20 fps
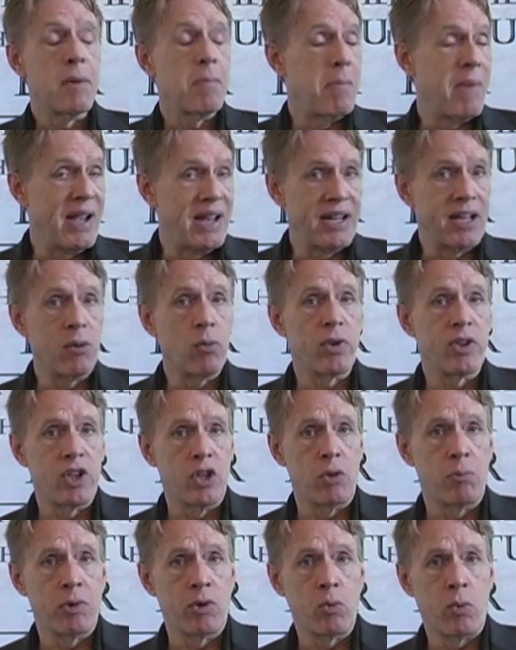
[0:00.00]
mating with
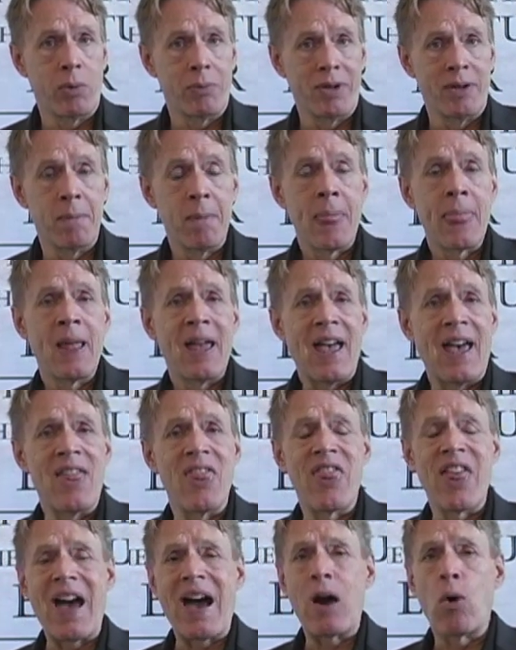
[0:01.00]
human women.
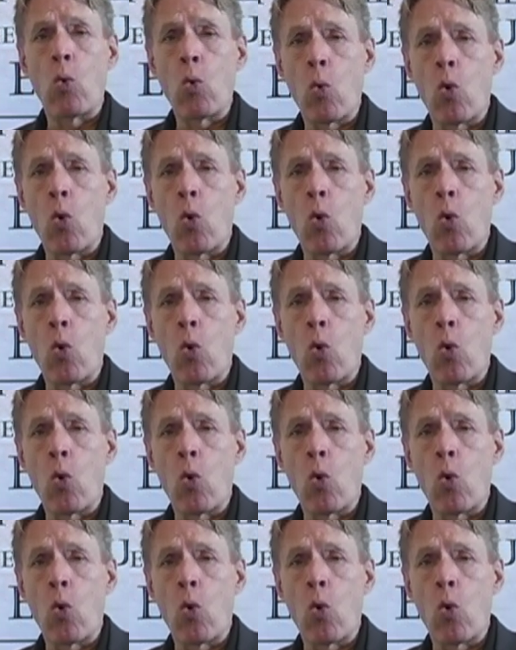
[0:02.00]
And that